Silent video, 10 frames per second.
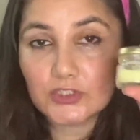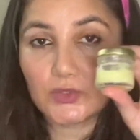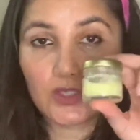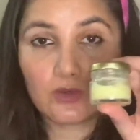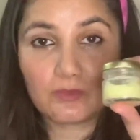you
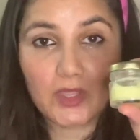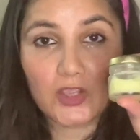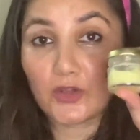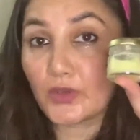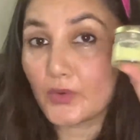can make
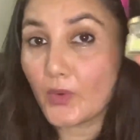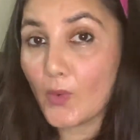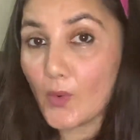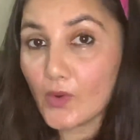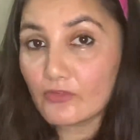on your
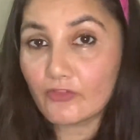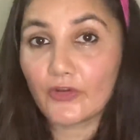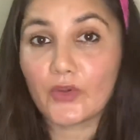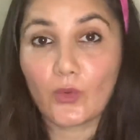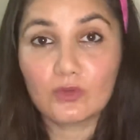own for
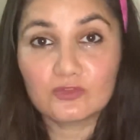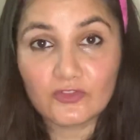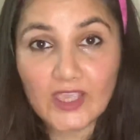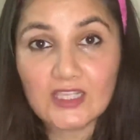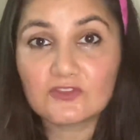your whole face,